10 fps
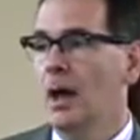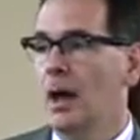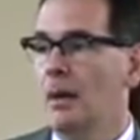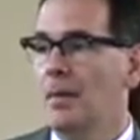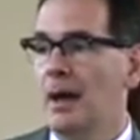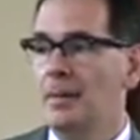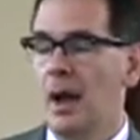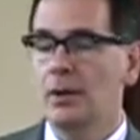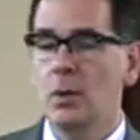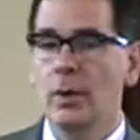I'm
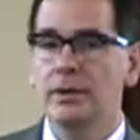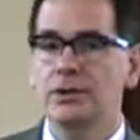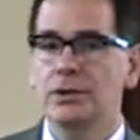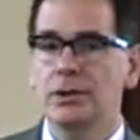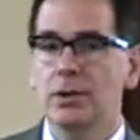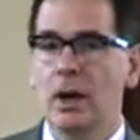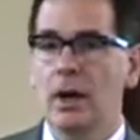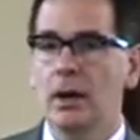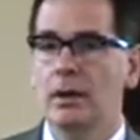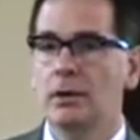not going to
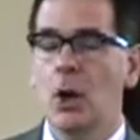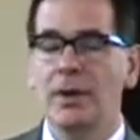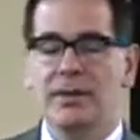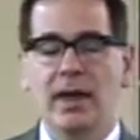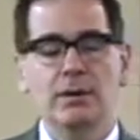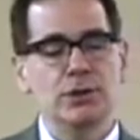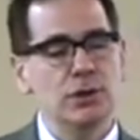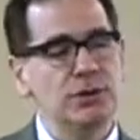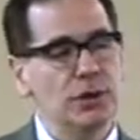go into that in